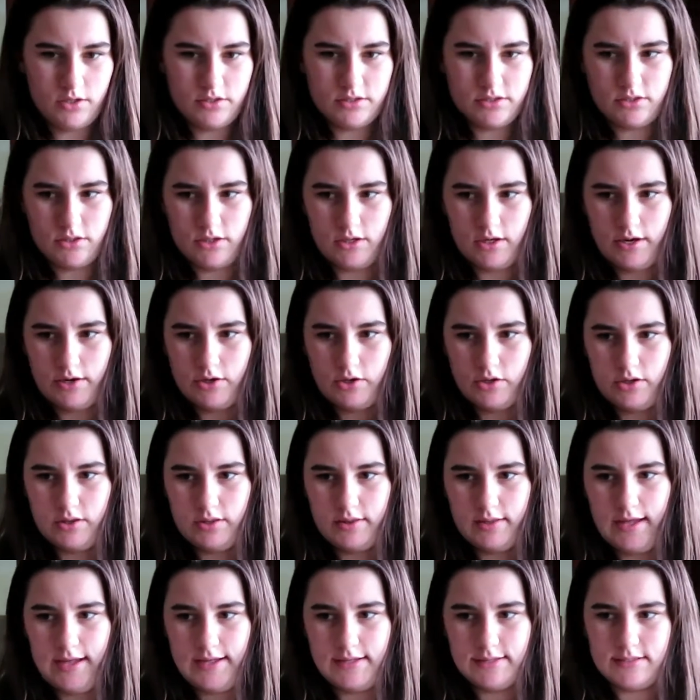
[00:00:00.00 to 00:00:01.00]
So I know
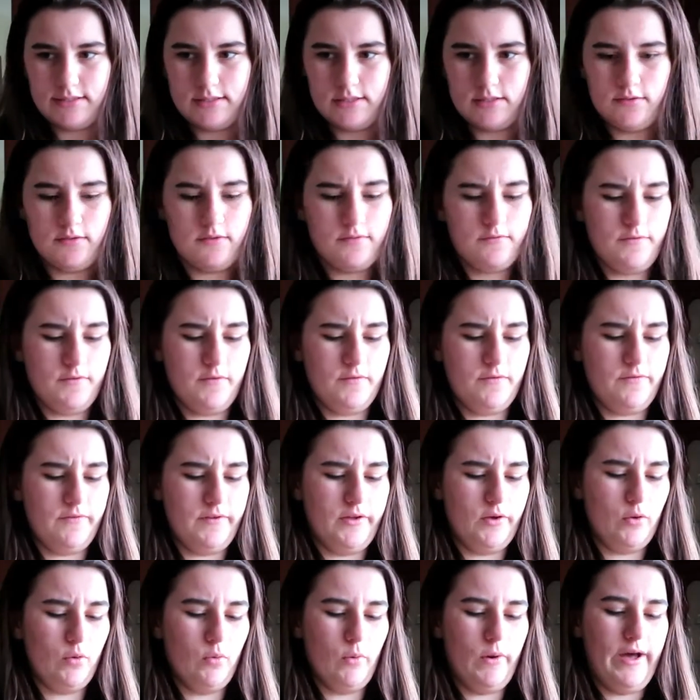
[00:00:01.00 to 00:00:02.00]
that's for
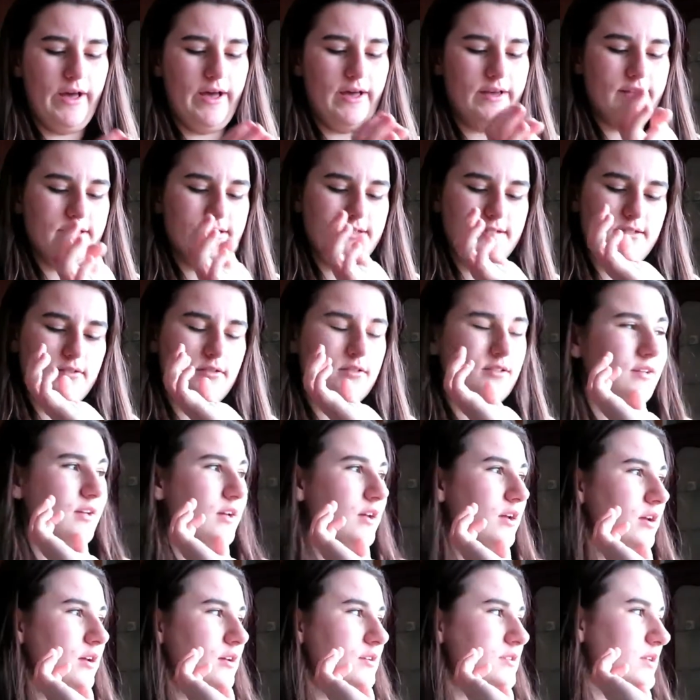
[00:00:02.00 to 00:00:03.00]
feel wise.
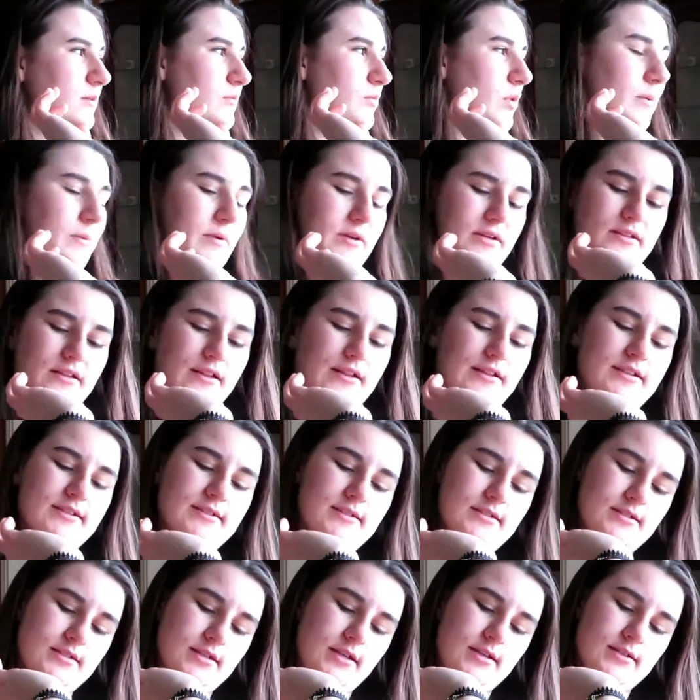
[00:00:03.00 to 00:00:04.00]
So I'm probably giving this
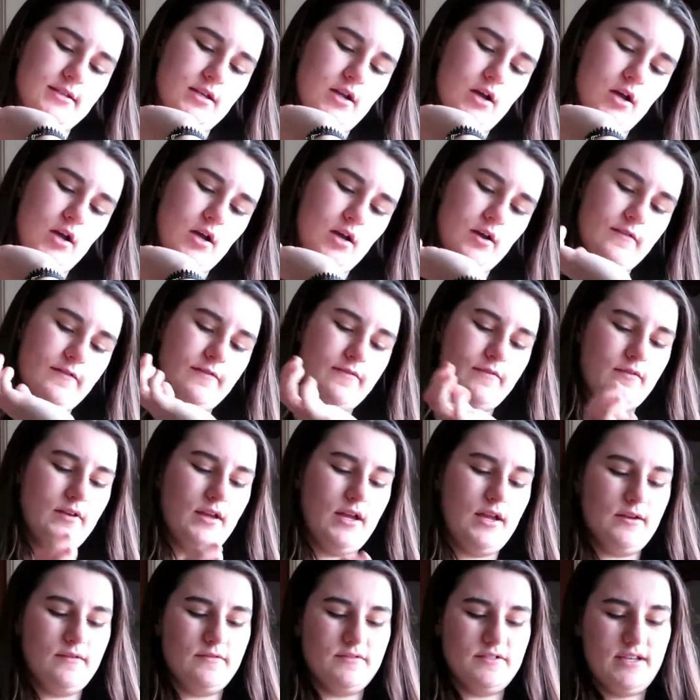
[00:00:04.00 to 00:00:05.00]
6.5 out
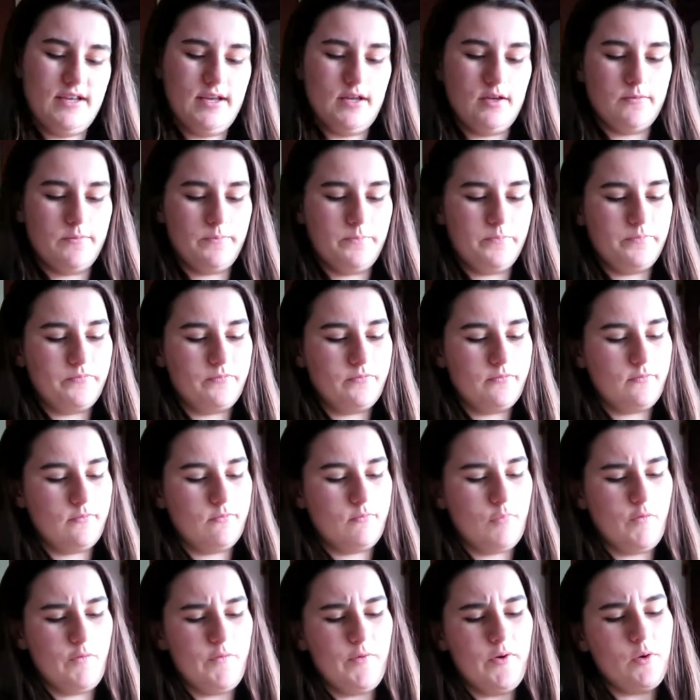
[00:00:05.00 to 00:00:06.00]
of 10.
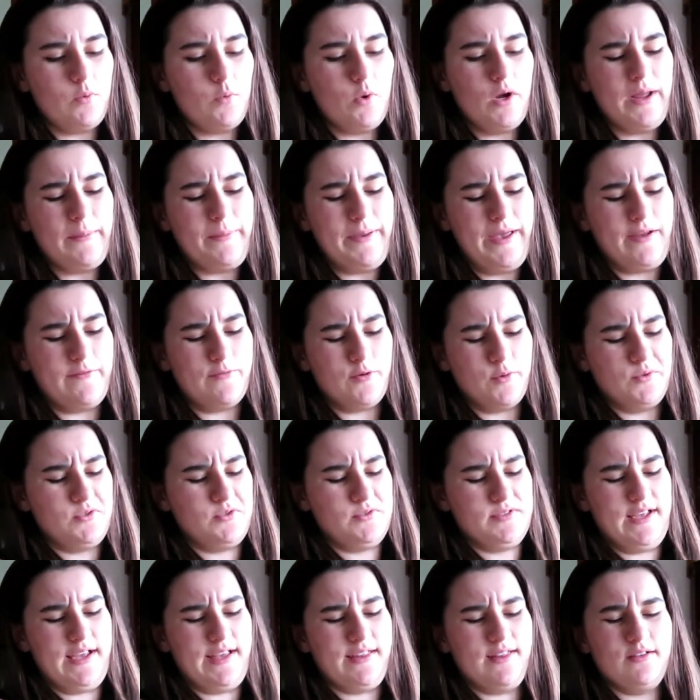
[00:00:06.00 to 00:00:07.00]
Before what I paid for, which
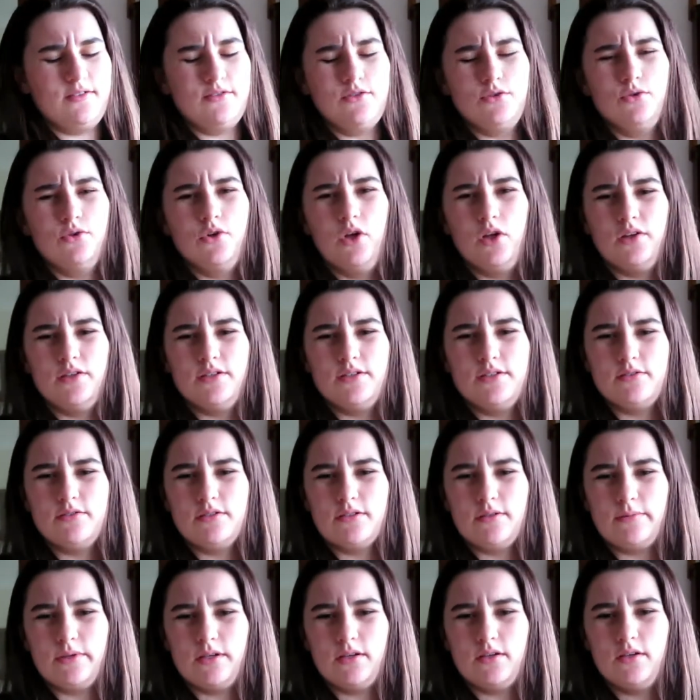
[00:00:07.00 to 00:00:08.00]
was like, I think $2 or
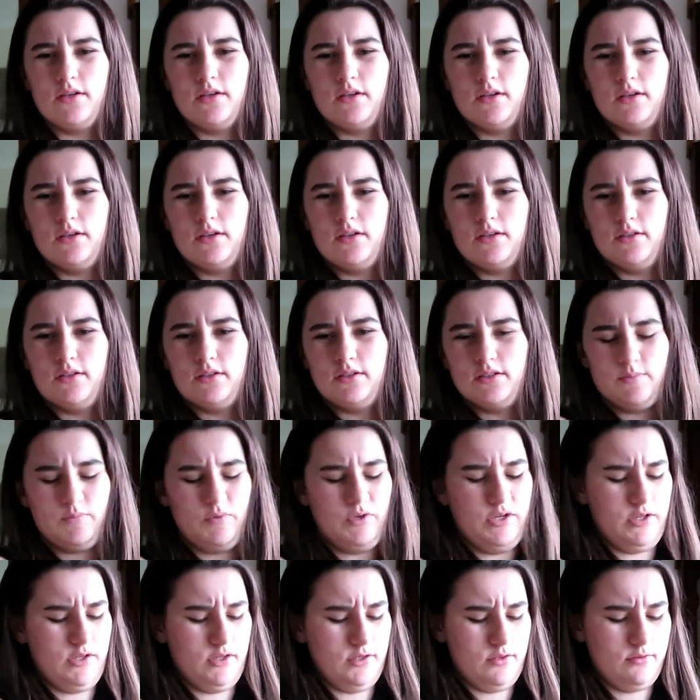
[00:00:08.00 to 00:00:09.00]
something,
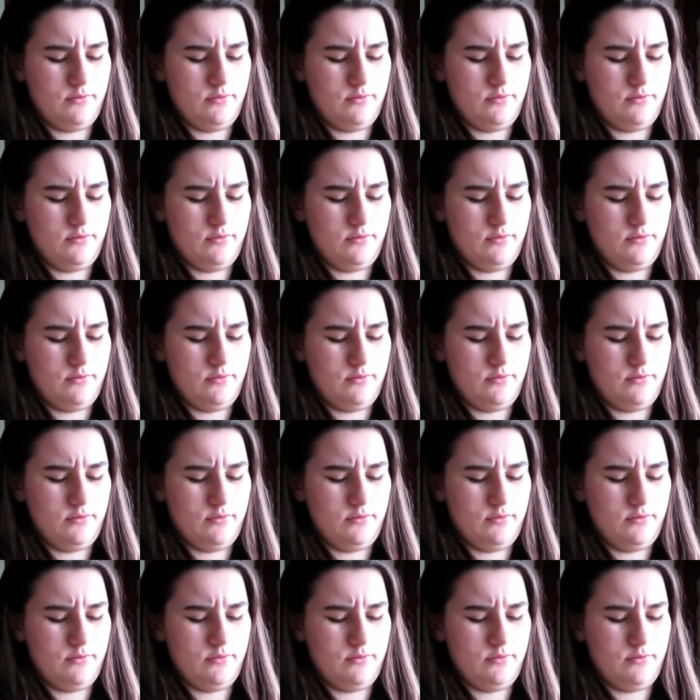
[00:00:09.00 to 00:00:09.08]
pretty good.